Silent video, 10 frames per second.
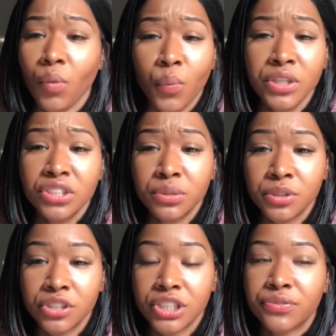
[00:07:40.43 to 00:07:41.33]
we still were
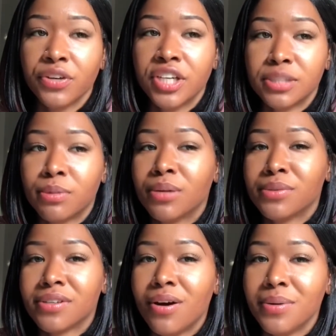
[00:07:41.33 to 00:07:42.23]
just friends. But it
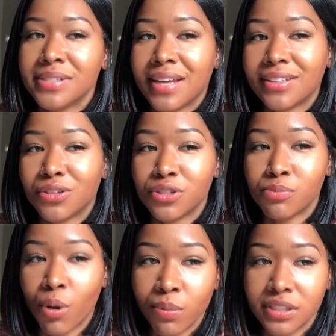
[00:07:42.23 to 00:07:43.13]
was always like those
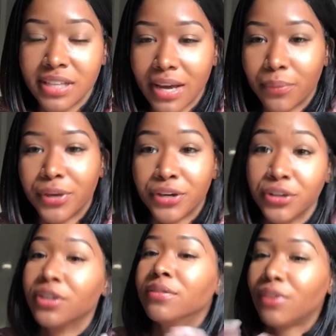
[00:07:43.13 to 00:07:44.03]
moments that we
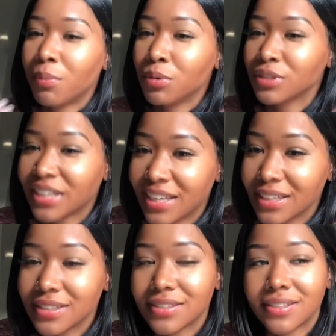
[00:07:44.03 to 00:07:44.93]
could have almost
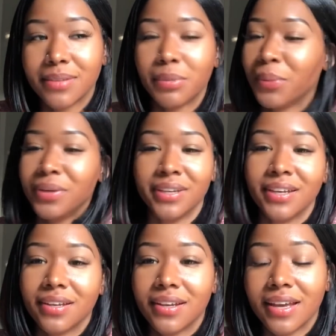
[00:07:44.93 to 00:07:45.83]
kissed, but we
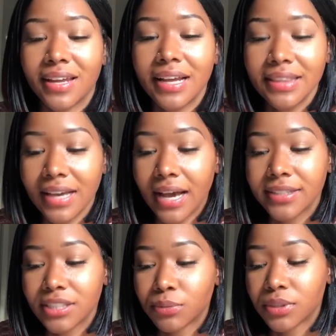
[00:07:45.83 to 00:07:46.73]
didn't. And I think I
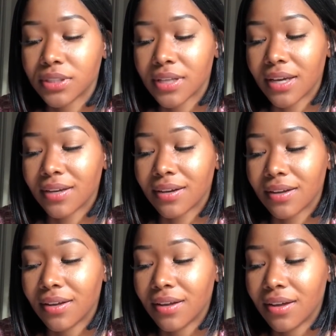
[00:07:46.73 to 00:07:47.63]
just was like,
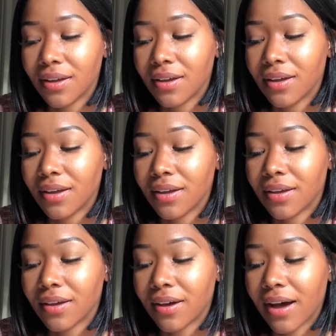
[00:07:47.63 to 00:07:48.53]

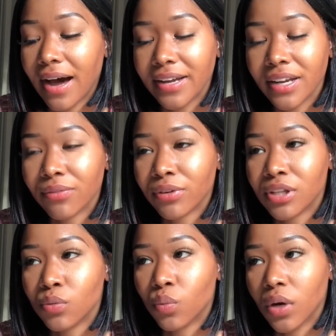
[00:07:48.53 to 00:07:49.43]
I didn't
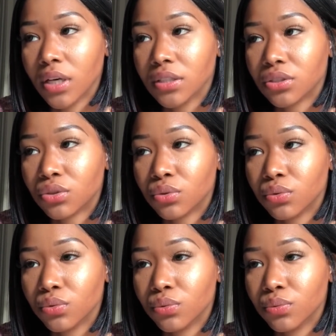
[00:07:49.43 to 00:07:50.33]
really want
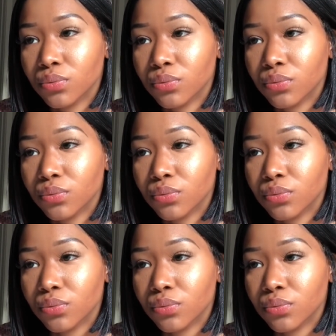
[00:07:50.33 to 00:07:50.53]
to